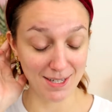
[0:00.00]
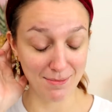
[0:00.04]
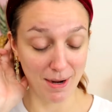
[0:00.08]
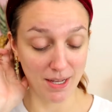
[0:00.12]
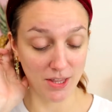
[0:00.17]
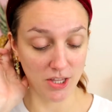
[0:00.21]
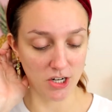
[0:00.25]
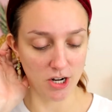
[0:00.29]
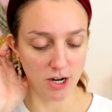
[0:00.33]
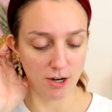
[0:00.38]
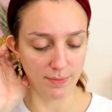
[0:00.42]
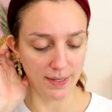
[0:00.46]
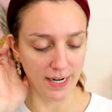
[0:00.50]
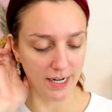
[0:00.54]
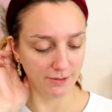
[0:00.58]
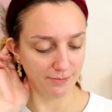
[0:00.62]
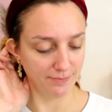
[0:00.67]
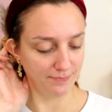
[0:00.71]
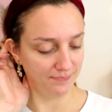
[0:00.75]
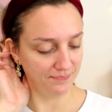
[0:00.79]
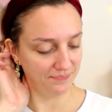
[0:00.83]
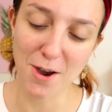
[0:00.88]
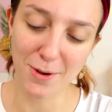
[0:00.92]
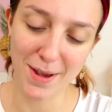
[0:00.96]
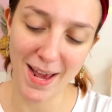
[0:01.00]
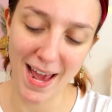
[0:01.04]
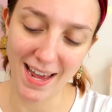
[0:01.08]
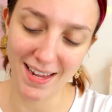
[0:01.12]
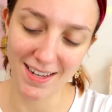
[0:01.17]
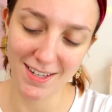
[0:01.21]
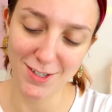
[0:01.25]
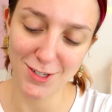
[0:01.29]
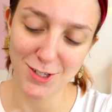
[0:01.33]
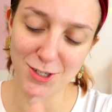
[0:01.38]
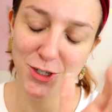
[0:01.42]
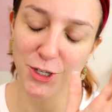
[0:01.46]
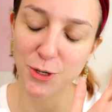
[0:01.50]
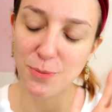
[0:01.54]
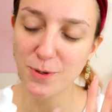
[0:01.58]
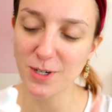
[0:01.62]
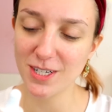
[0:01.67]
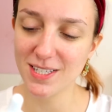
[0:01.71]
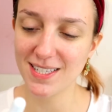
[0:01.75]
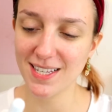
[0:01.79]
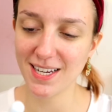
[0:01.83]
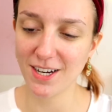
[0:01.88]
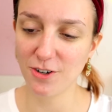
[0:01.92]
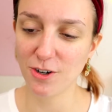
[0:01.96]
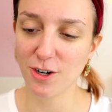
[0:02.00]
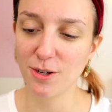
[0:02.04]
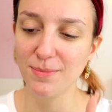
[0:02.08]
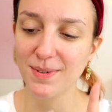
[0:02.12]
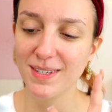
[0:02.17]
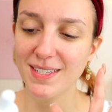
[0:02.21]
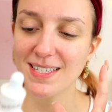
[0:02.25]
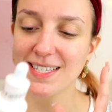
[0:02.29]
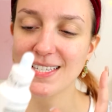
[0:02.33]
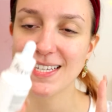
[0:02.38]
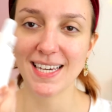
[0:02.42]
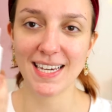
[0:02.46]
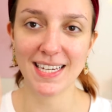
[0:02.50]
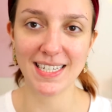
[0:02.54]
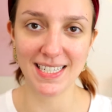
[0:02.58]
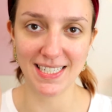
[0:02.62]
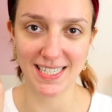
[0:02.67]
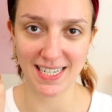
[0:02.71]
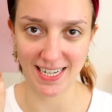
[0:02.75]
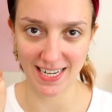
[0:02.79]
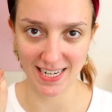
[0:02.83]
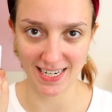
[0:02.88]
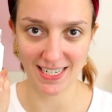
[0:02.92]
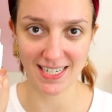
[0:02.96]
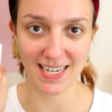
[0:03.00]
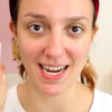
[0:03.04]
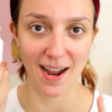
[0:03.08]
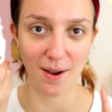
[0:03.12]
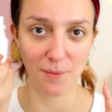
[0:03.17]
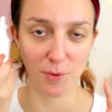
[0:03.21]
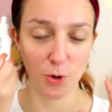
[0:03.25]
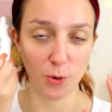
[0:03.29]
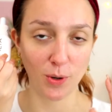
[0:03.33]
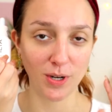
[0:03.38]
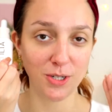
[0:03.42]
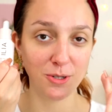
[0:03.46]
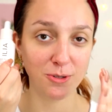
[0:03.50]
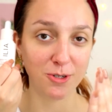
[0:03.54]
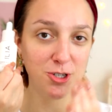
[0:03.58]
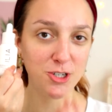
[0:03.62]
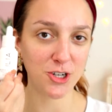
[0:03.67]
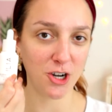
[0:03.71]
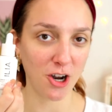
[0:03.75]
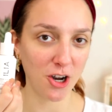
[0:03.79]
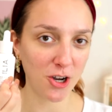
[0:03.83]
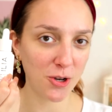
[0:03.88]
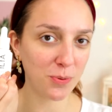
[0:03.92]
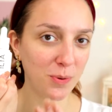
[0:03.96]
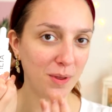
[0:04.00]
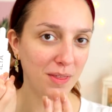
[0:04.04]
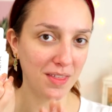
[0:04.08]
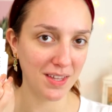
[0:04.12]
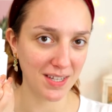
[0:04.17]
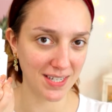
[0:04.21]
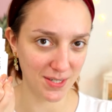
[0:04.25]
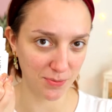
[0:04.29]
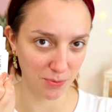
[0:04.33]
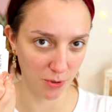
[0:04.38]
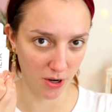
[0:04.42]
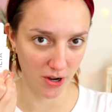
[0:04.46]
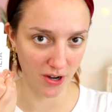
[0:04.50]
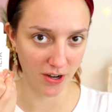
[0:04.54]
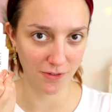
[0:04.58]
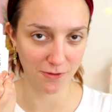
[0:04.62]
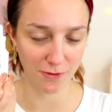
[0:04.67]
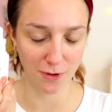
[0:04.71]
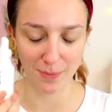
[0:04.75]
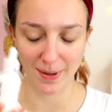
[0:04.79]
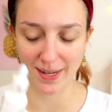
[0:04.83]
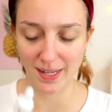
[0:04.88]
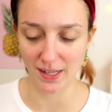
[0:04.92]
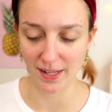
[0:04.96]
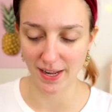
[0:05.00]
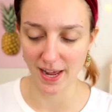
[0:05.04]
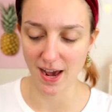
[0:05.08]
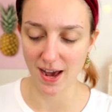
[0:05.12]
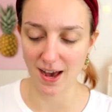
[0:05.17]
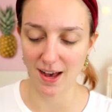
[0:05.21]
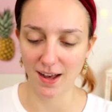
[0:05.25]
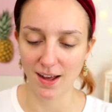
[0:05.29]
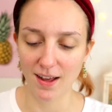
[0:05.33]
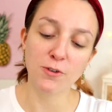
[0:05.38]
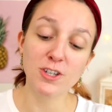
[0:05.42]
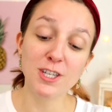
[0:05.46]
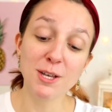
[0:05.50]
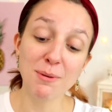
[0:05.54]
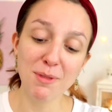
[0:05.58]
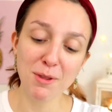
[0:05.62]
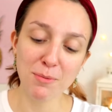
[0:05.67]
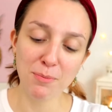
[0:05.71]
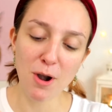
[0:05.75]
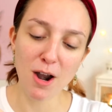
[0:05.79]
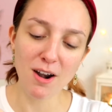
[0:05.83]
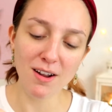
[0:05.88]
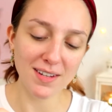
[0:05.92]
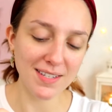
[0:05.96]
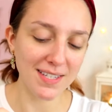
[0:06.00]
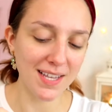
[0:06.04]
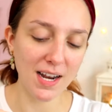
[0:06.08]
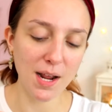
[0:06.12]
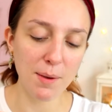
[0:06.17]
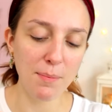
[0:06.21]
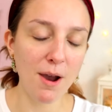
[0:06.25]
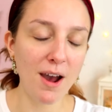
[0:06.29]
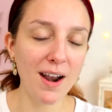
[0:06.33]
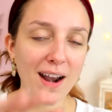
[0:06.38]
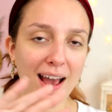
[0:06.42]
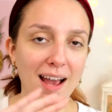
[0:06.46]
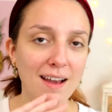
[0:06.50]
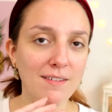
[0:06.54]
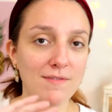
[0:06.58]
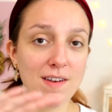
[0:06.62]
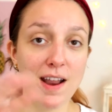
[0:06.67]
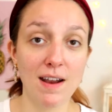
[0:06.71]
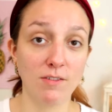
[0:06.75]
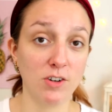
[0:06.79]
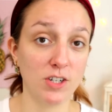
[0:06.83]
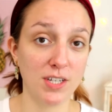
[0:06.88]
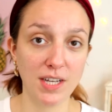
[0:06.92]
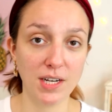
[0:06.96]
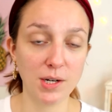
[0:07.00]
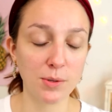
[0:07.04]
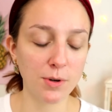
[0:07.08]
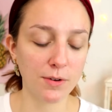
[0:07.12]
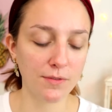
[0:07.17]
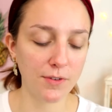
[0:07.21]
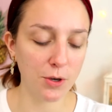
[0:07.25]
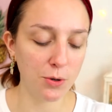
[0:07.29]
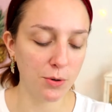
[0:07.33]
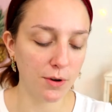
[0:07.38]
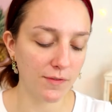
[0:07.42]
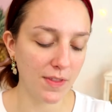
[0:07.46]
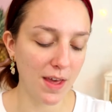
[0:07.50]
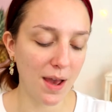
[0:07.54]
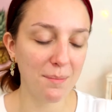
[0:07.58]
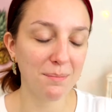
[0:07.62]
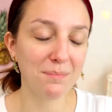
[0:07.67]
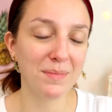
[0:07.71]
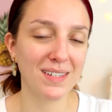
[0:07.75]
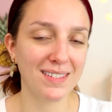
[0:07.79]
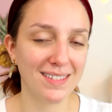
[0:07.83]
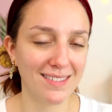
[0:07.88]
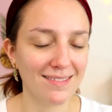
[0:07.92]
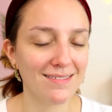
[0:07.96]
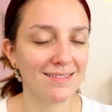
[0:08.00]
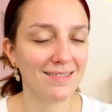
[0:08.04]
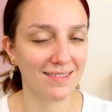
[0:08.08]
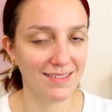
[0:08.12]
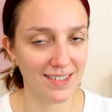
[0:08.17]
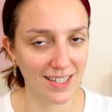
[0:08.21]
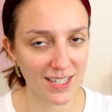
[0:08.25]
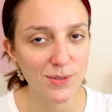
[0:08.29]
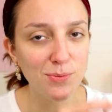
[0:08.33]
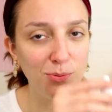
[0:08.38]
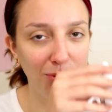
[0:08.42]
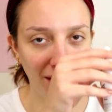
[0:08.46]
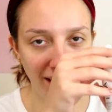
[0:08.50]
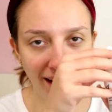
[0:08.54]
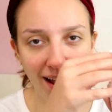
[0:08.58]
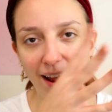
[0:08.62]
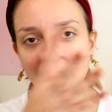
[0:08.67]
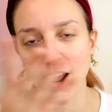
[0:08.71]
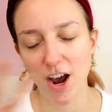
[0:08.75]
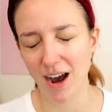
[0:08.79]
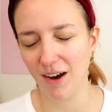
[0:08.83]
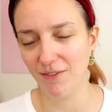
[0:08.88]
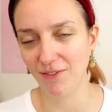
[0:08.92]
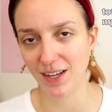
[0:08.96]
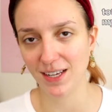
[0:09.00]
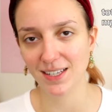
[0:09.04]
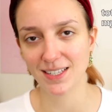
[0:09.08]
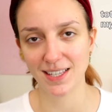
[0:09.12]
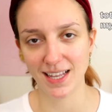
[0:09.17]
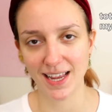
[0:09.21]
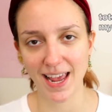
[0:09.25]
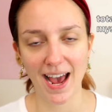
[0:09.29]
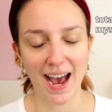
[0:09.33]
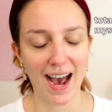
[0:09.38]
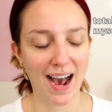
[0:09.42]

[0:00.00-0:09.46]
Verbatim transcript: Samantha, calm down. Okay, Super Serum Skin Tint. I'm going to start with this one from Ilia. For some of the products that I bought, I've never seen a review of them, but this one I obviously